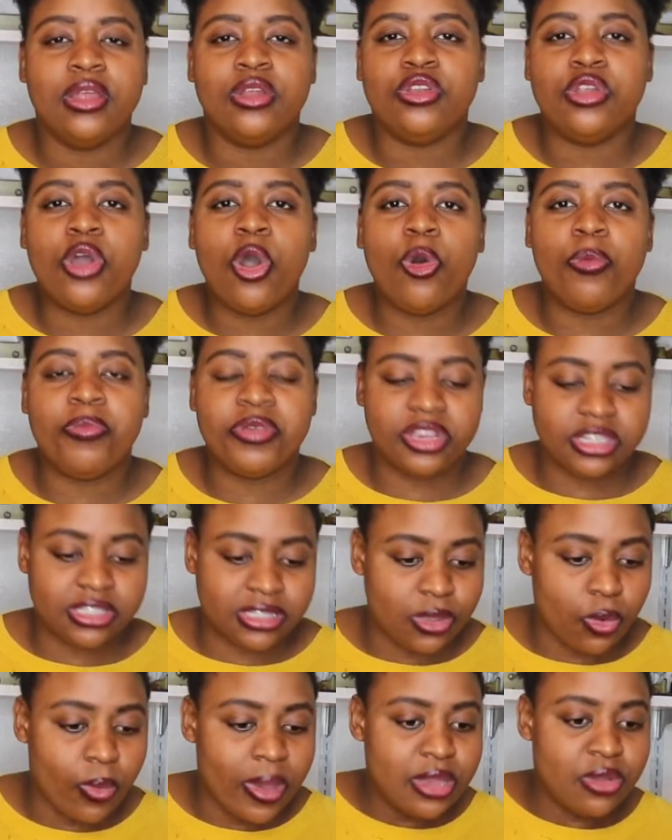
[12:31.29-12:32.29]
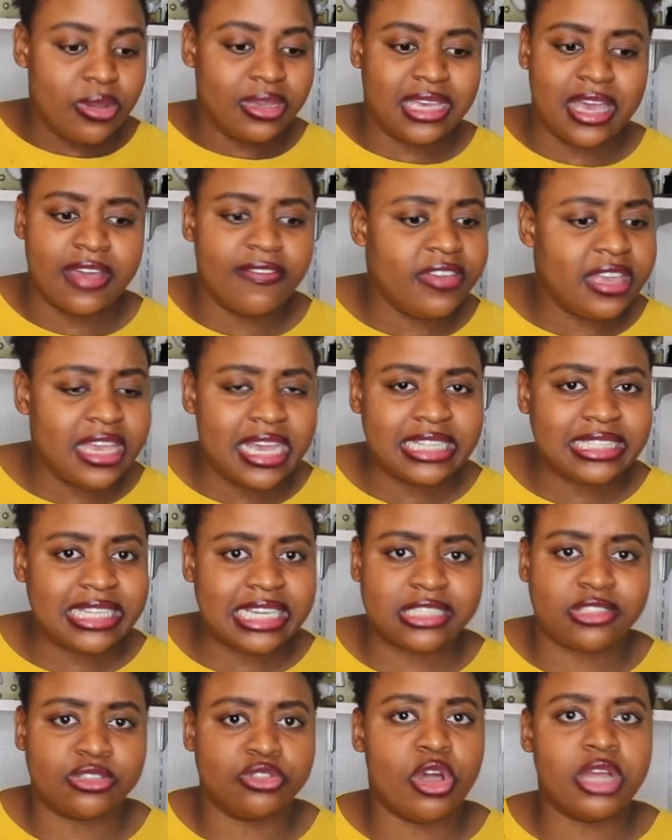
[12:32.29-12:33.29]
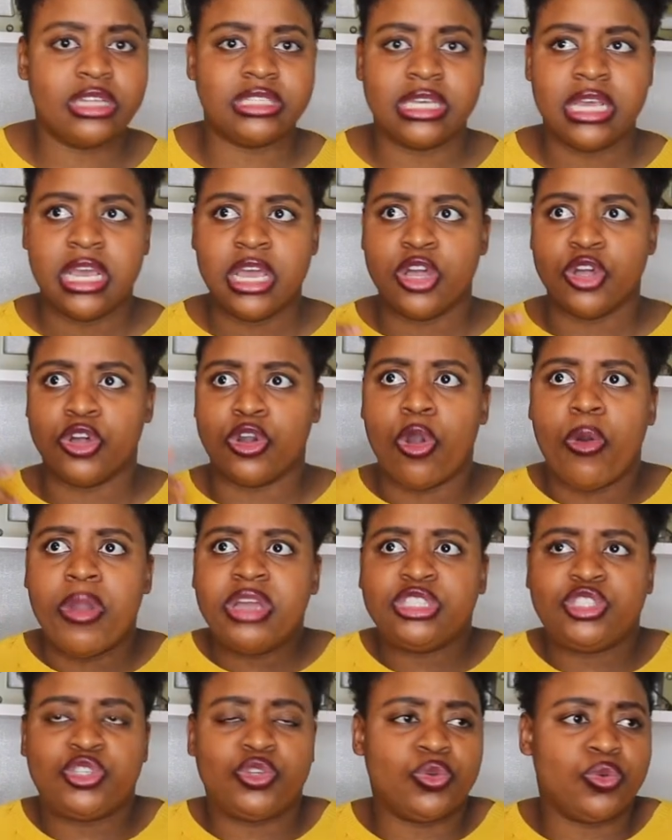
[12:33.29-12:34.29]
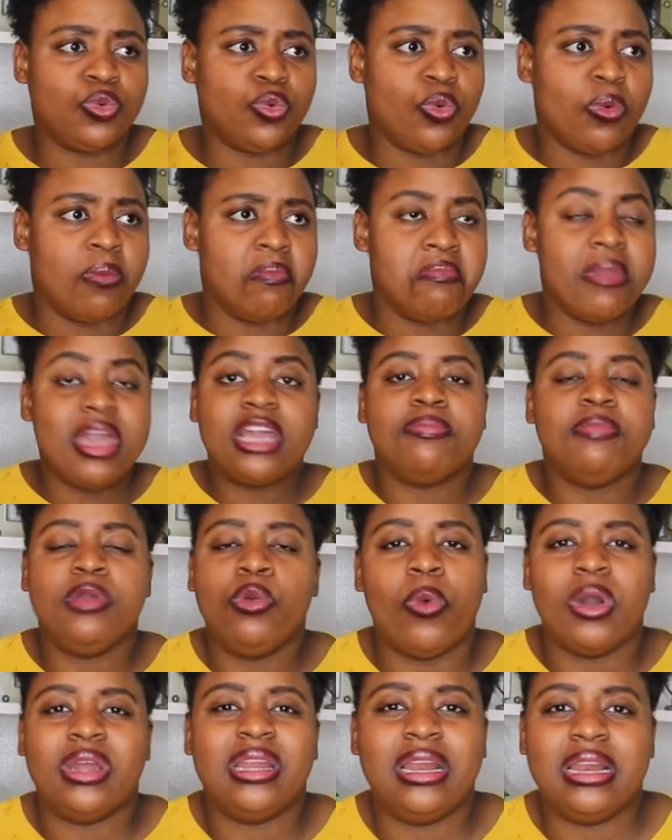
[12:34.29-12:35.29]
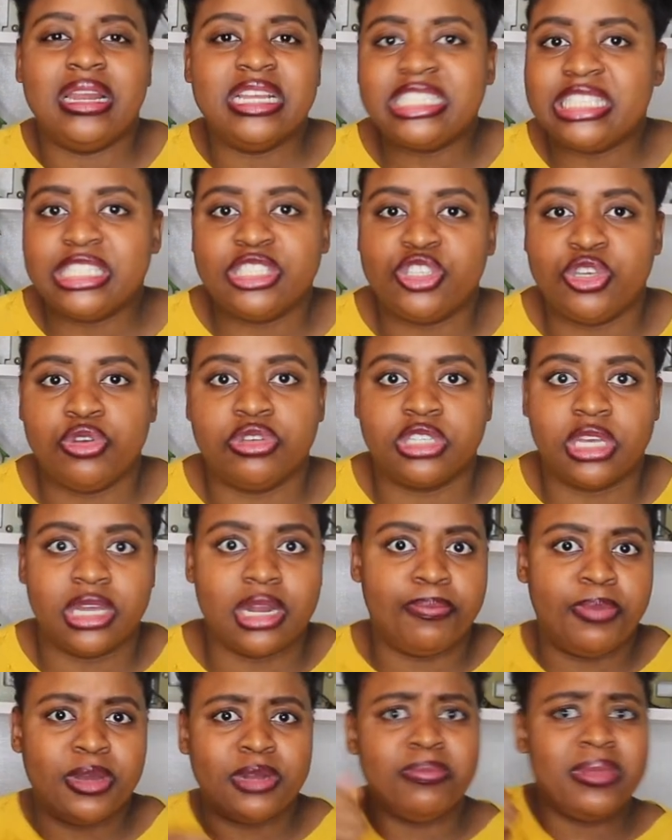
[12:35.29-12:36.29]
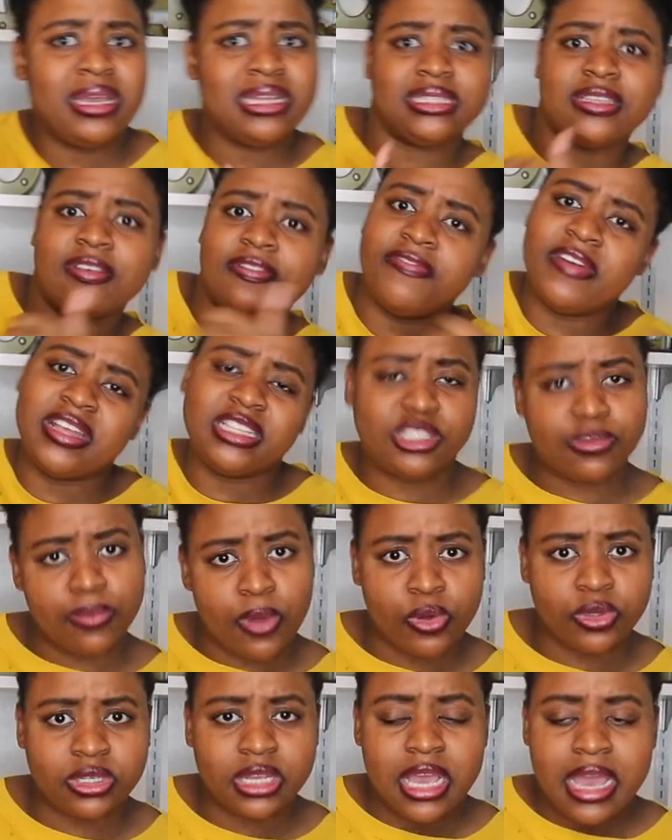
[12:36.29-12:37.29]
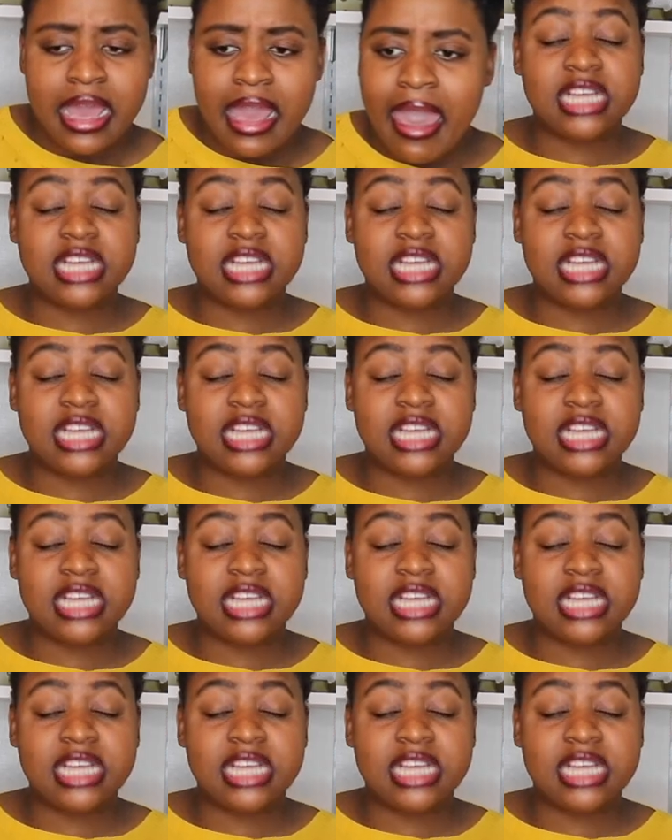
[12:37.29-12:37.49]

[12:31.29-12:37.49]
No, because the way you're giving it is not going to make me want to listen to you. It's going to put me in defense mode.